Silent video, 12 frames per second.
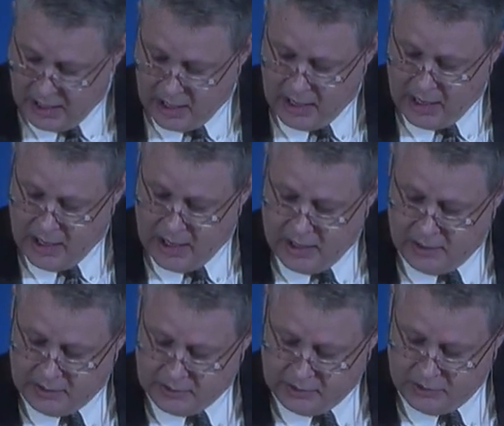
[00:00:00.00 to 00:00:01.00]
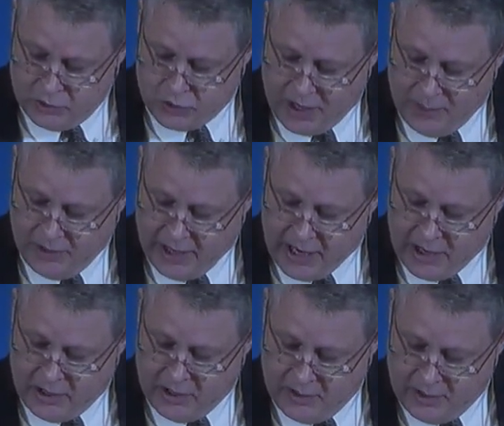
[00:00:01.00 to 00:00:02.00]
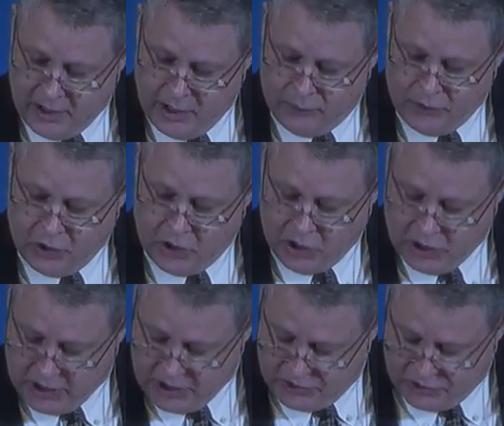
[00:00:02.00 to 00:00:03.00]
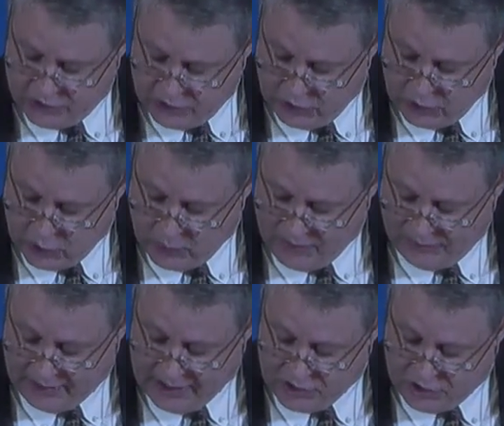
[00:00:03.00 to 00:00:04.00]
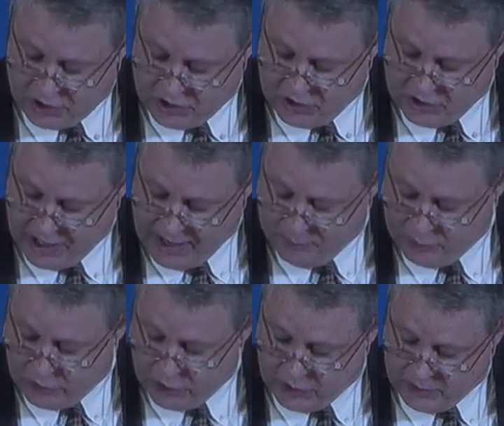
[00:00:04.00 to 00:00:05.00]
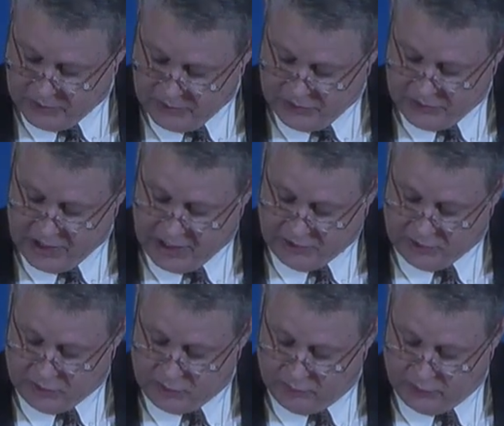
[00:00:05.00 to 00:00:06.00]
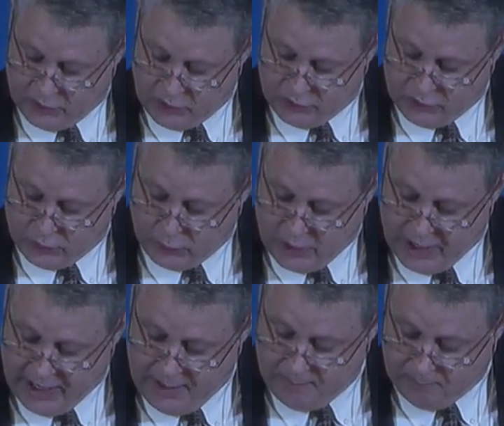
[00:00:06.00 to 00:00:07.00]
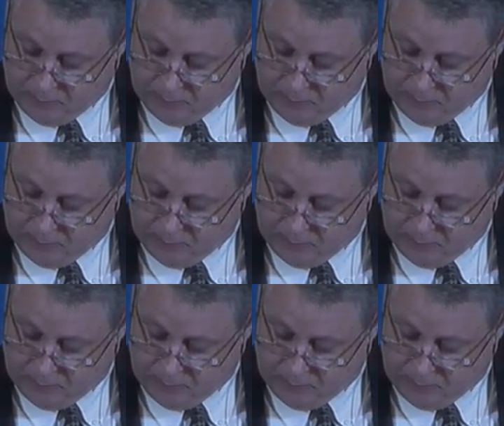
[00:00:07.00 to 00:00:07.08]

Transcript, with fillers: Uh, drop down, if you could, to Revelation chapter 6, verse 3.